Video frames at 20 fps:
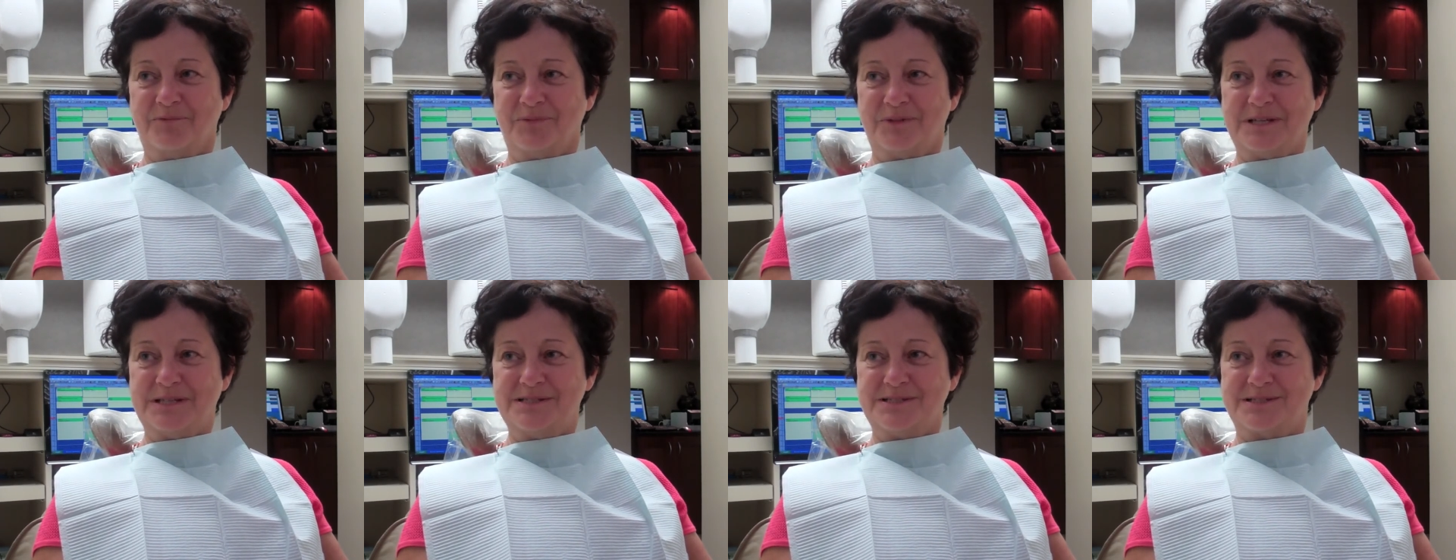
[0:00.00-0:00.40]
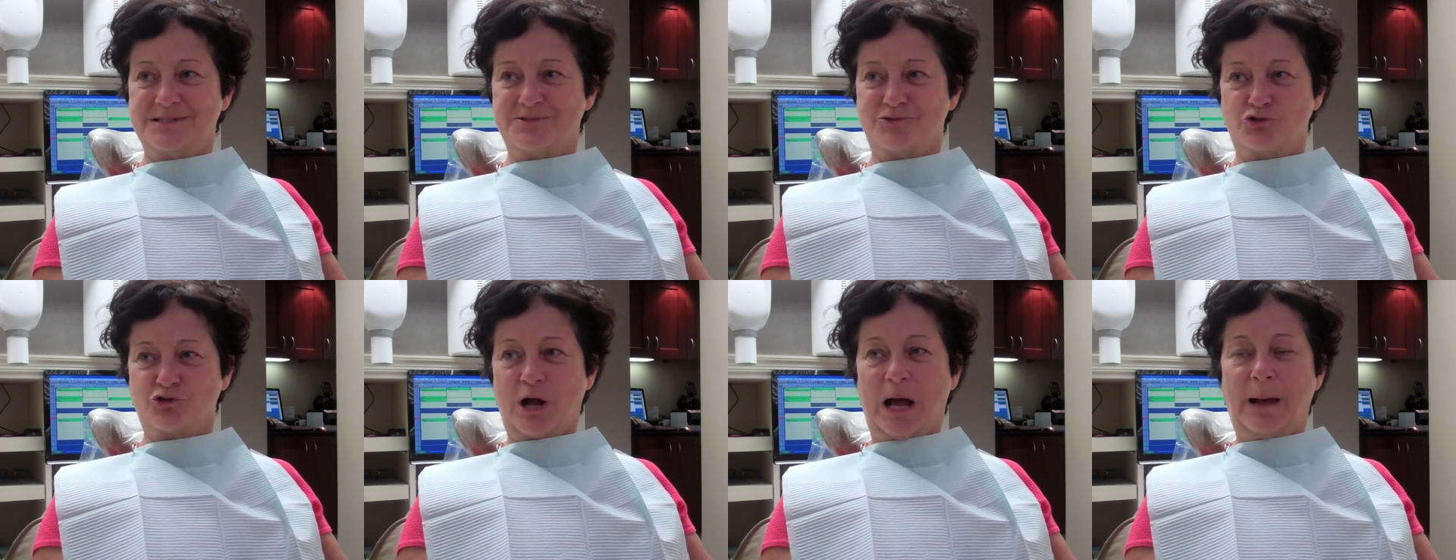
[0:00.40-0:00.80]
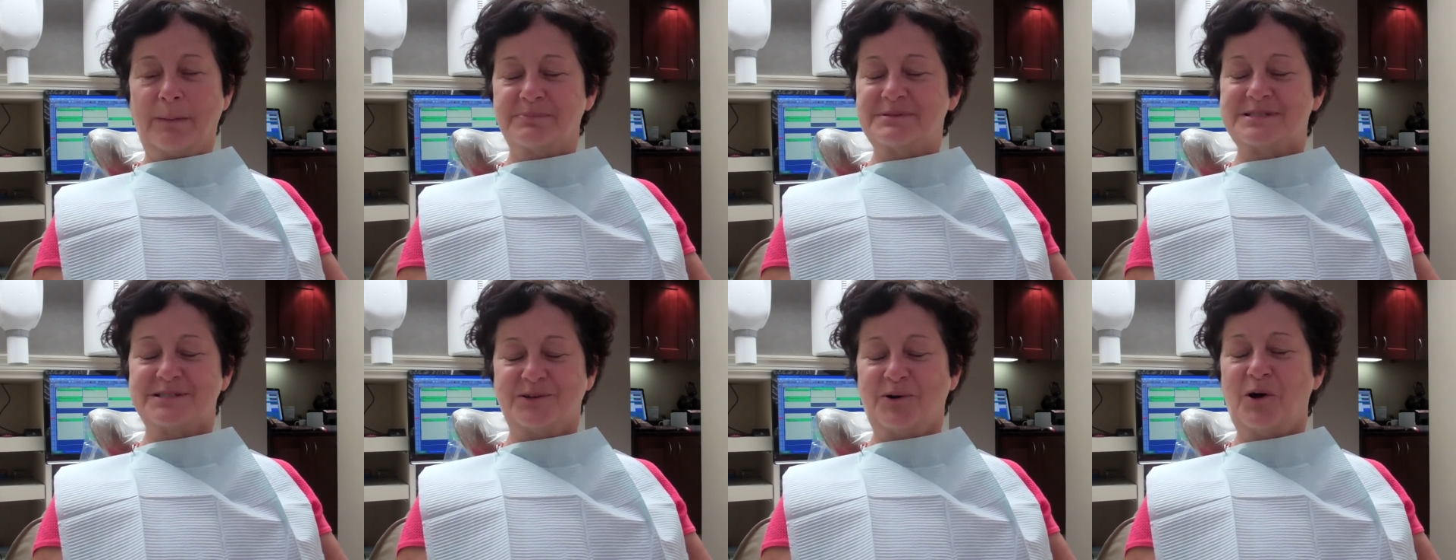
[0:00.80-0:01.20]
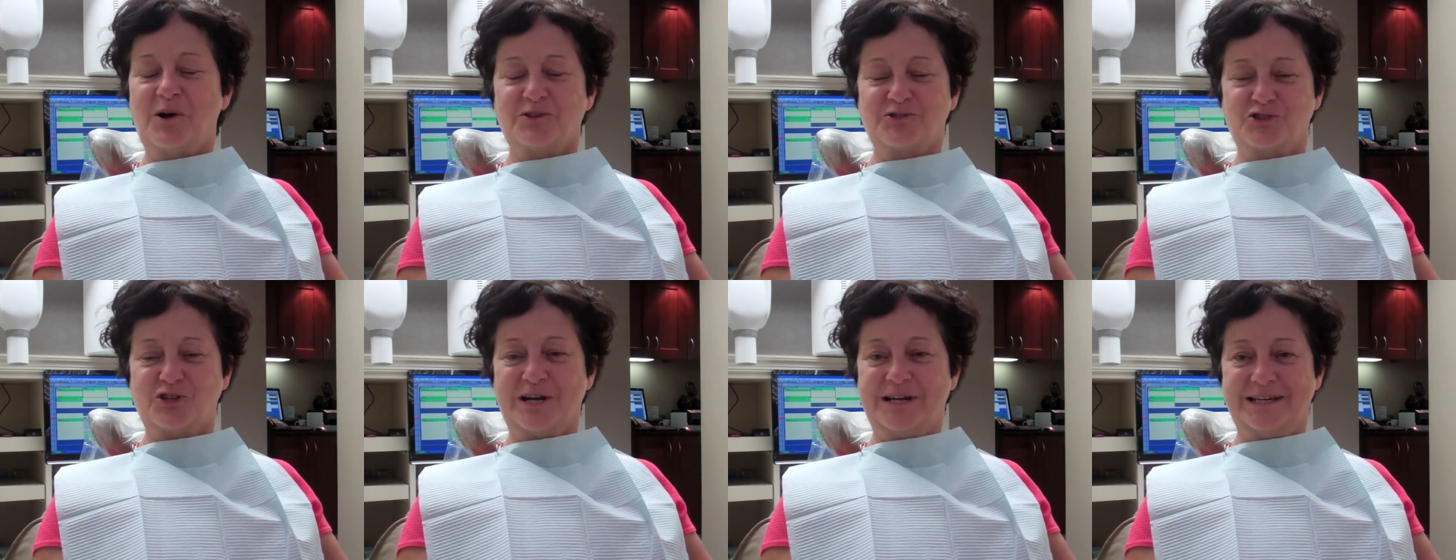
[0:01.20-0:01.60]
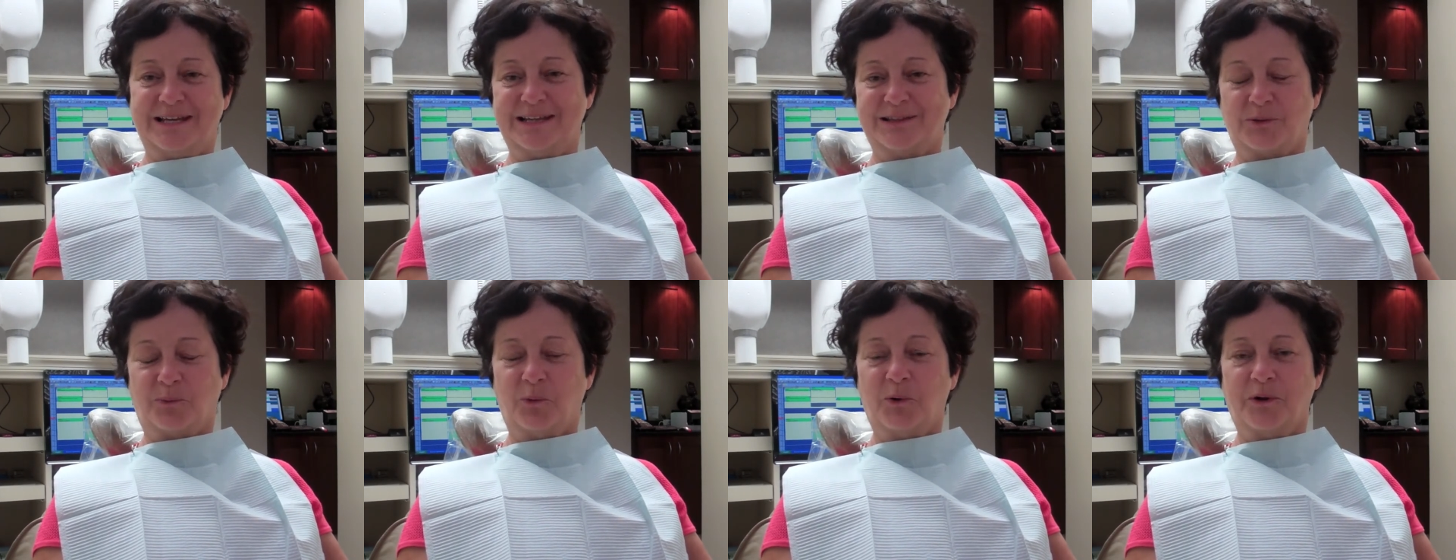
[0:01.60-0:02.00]
these drops and all, trying to
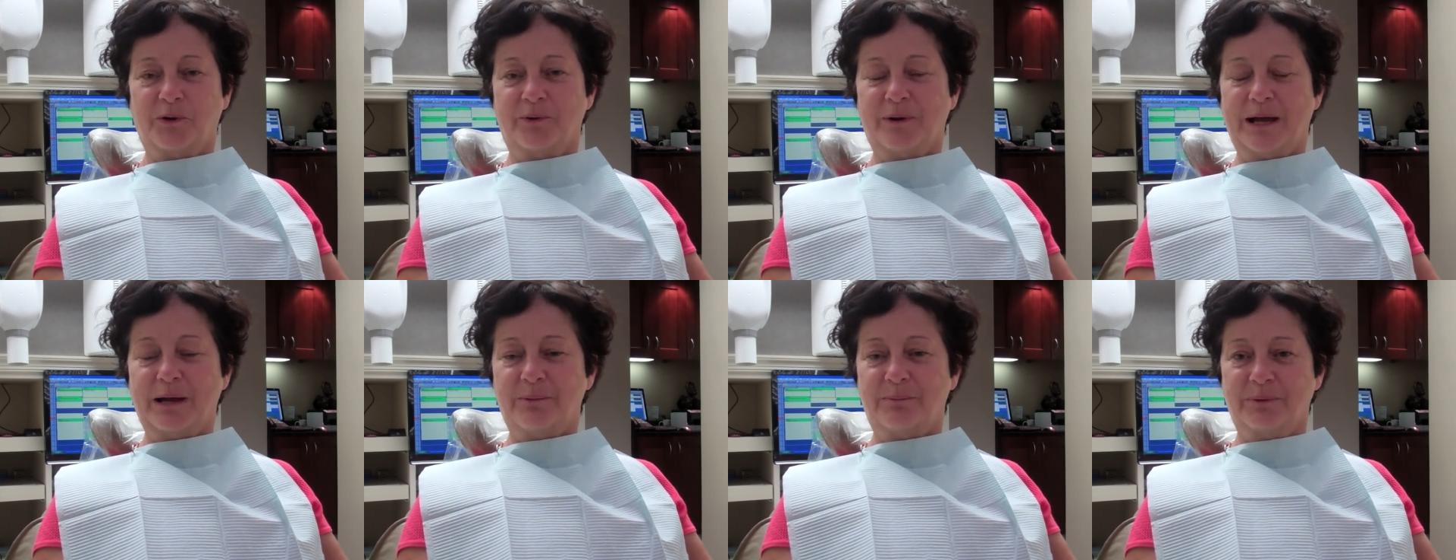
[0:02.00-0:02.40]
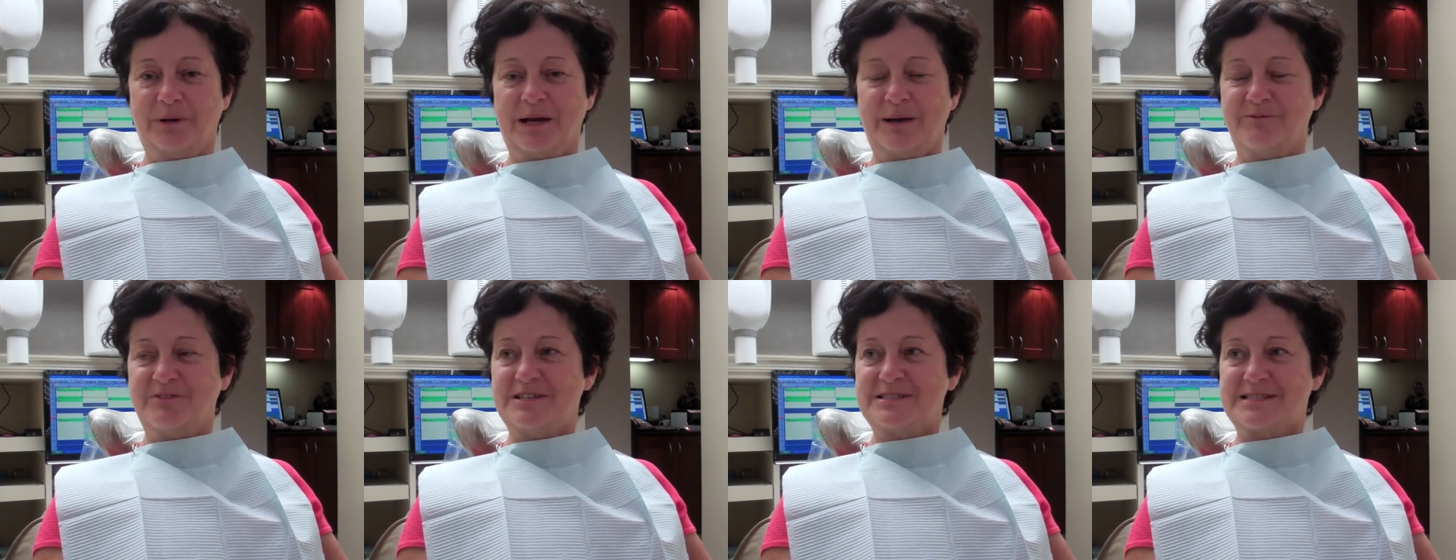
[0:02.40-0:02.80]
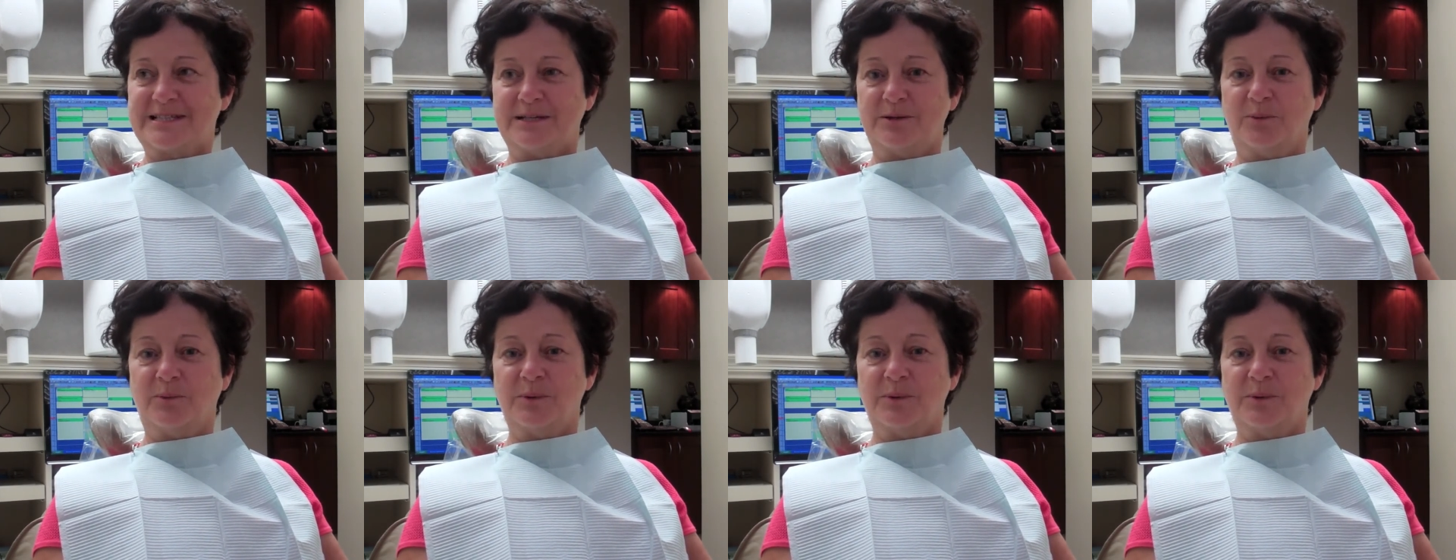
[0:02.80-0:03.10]
get the water out, but obviously it